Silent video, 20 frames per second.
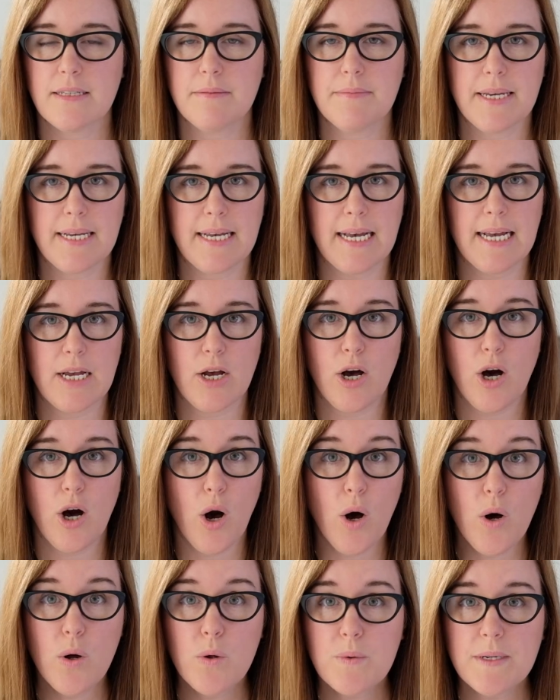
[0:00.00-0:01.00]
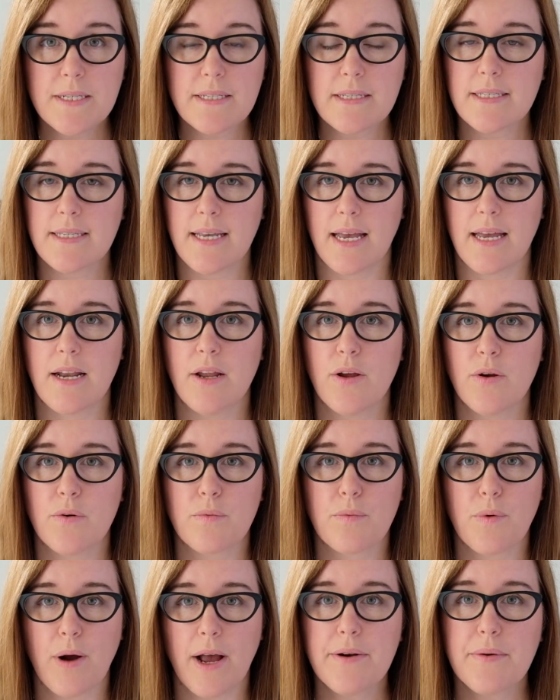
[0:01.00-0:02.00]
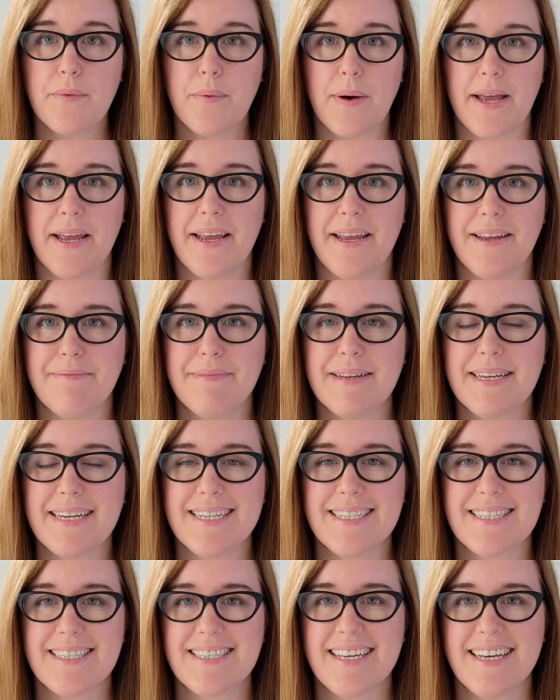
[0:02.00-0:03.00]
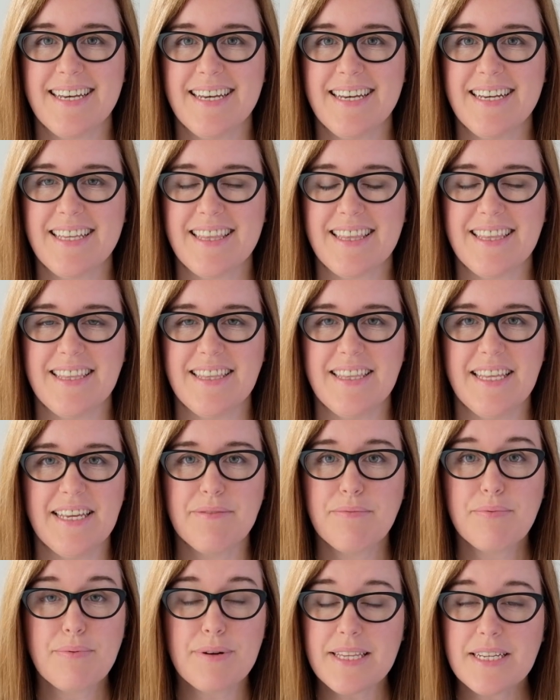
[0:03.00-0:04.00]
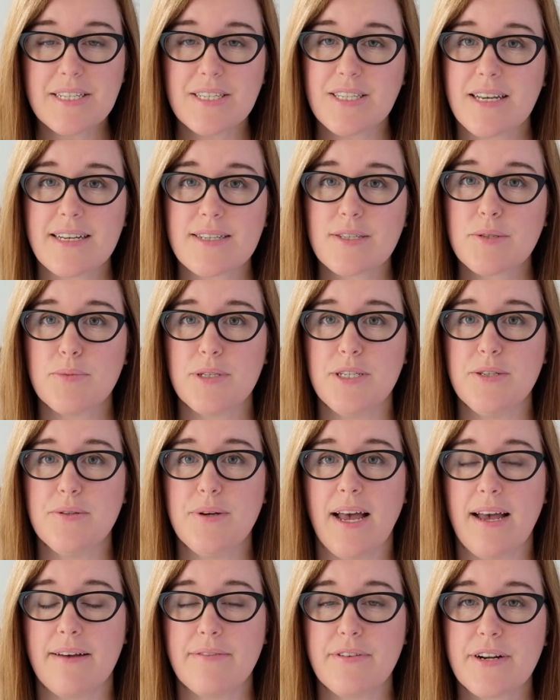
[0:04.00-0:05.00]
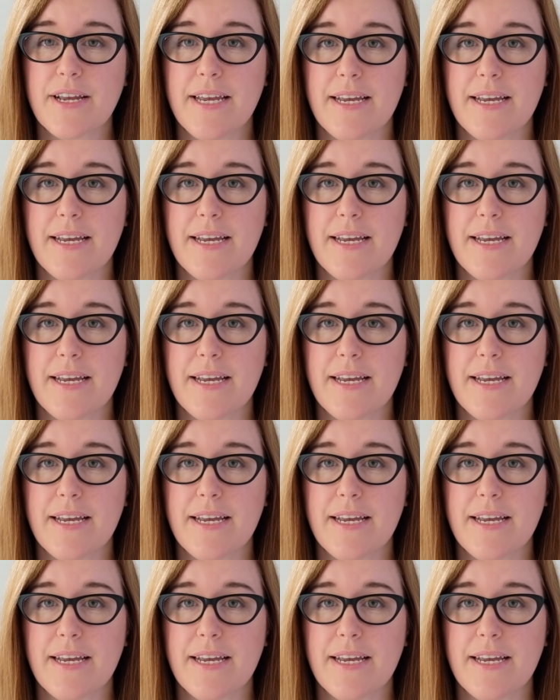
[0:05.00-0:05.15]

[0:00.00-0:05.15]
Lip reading: something I always set right away because it really sucks when you have your